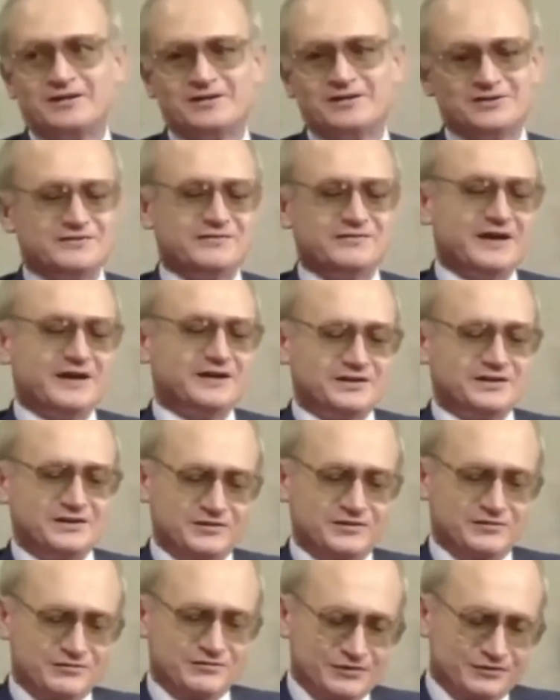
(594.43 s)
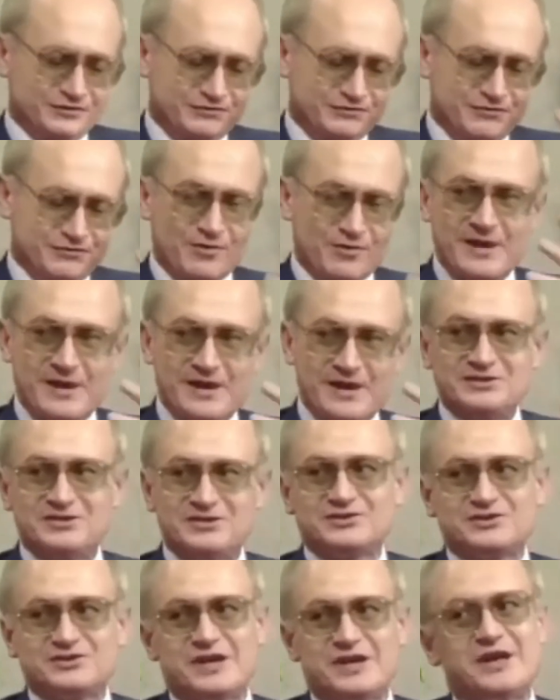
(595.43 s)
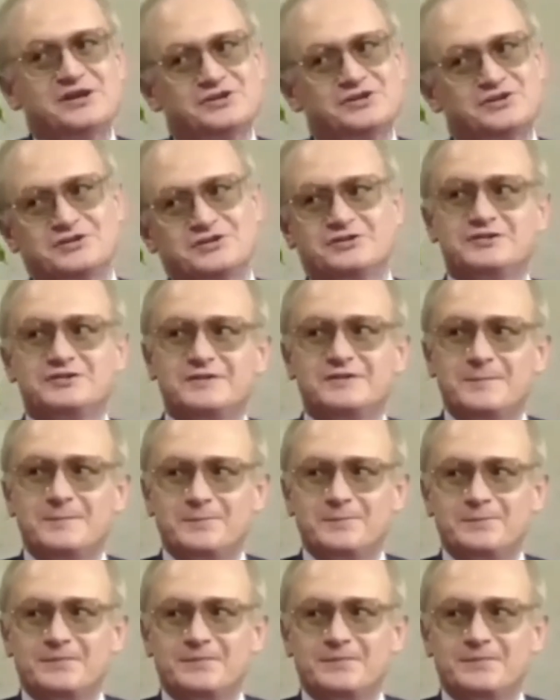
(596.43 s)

and it's divided in, in four basic stages.